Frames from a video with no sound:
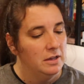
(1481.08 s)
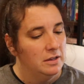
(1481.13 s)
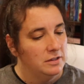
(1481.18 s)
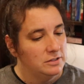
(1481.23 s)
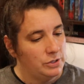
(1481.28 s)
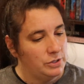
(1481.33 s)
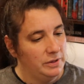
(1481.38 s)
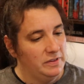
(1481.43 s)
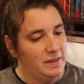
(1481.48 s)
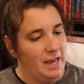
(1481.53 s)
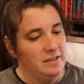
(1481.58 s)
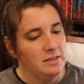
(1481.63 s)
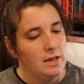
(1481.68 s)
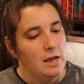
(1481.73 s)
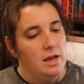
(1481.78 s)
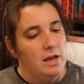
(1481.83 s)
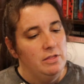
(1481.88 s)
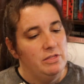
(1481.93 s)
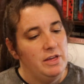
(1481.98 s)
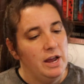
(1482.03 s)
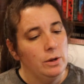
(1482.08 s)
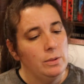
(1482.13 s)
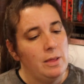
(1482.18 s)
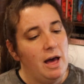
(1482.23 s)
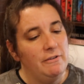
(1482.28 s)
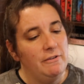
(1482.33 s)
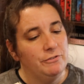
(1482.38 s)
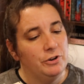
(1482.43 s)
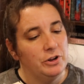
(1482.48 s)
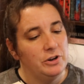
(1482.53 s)
So it says, their
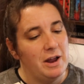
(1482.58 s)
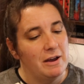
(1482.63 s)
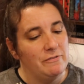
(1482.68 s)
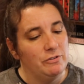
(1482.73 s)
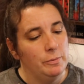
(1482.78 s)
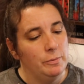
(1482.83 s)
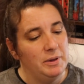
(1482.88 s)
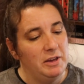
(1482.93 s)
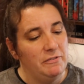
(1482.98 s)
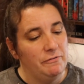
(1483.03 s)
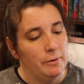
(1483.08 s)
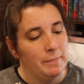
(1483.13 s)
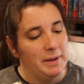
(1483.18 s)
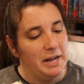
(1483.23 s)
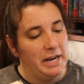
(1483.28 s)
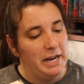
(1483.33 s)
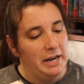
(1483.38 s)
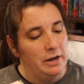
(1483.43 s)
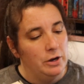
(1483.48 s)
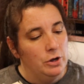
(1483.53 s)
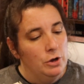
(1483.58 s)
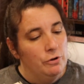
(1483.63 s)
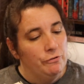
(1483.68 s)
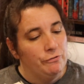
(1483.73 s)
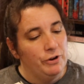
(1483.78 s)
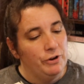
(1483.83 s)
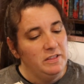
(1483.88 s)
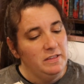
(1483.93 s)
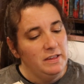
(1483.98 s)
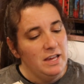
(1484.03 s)
love could never be forbidden.
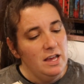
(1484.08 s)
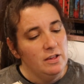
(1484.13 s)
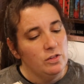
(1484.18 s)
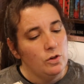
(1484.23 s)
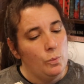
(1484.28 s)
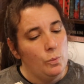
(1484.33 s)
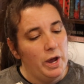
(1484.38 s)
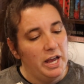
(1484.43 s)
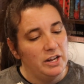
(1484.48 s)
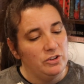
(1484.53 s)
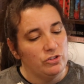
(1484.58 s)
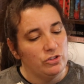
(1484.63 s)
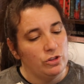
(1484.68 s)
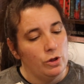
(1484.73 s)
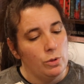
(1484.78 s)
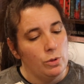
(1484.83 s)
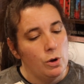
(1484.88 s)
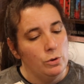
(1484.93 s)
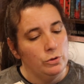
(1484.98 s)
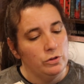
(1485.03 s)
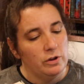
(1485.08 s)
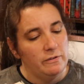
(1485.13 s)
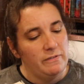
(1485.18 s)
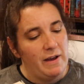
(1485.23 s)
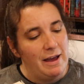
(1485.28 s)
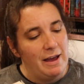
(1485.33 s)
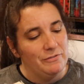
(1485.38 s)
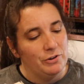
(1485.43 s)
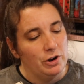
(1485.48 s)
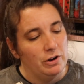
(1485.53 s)
Fritzy is a witch, the lone
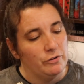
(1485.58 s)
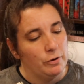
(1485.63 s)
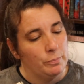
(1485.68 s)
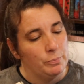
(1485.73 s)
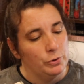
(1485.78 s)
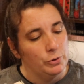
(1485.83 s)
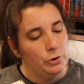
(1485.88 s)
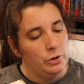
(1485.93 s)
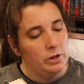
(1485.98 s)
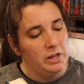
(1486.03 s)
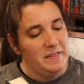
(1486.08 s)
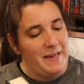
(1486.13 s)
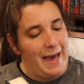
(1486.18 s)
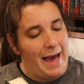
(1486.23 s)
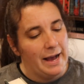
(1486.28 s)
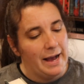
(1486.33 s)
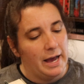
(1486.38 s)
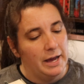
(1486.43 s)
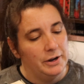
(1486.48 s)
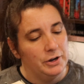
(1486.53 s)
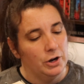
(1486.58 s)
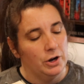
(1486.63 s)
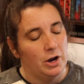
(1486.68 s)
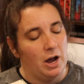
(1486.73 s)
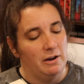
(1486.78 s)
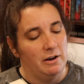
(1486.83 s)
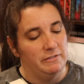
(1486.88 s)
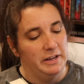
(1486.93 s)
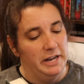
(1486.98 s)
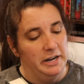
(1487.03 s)
survivor of a brutal attack on her
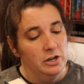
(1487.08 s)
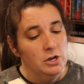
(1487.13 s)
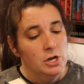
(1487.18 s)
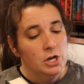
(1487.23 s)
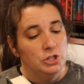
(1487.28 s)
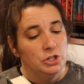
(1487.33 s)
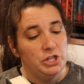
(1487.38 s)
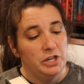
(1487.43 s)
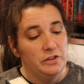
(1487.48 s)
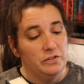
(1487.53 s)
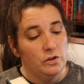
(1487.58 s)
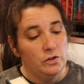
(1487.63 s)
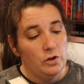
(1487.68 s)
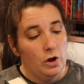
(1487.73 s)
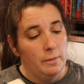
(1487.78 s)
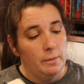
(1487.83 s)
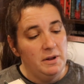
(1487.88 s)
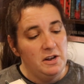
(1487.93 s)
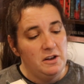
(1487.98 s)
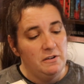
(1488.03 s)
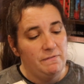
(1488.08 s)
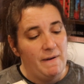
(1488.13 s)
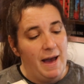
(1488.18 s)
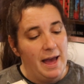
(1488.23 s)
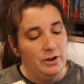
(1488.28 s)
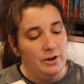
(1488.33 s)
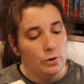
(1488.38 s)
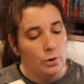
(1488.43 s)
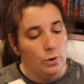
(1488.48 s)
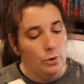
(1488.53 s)
coven. She's determined to
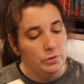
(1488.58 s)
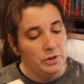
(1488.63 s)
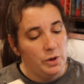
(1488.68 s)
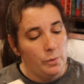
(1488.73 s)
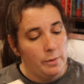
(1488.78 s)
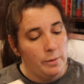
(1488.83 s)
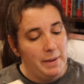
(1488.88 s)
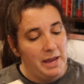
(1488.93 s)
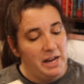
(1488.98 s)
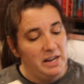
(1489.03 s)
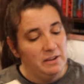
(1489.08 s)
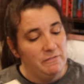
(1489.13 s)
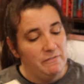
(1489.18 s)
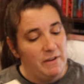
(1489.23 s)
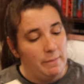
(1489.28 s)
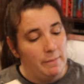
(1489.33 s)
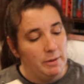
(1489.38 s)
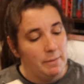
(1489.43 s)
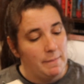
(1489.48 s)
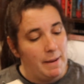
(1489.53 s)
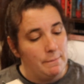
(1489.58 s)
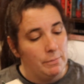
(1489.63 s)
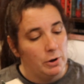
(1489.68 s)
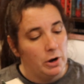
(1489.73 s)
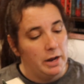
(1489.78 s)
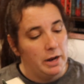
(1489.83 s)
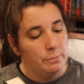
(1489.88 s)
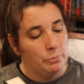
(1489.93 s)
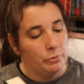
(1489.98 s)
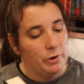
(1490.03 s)
find her only remaining family member
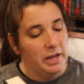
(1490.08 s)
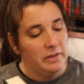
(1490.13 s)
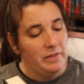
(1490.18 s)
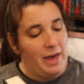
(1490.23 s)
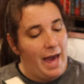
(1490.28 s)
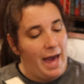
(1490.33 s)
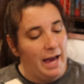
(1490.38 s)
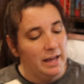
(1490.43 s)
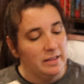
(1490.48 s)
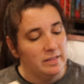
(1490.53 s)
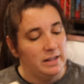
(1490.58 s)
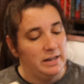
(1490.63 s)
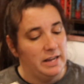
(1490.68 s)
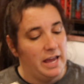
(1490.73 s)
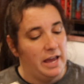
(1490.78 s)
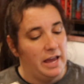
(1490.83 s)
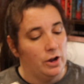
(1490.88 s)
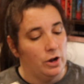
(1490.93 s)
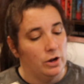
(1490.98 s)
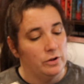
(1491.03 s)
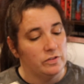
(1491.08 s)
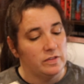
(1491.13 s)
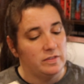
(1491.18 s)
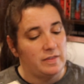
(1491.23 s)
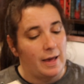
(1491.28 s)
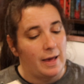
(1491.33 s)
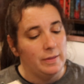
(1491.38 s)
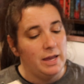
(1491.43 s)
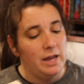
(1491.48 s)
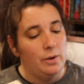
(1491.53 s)
and bring the Hexenjäger's
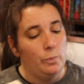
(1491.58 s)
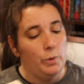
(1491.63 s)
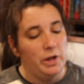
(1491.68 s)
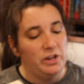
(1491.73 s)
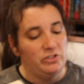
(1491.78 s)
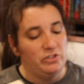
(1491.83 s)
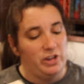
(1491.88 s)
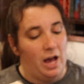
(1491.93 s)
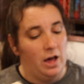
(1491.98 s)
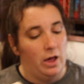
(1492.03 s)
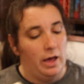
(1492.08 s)
zealot witch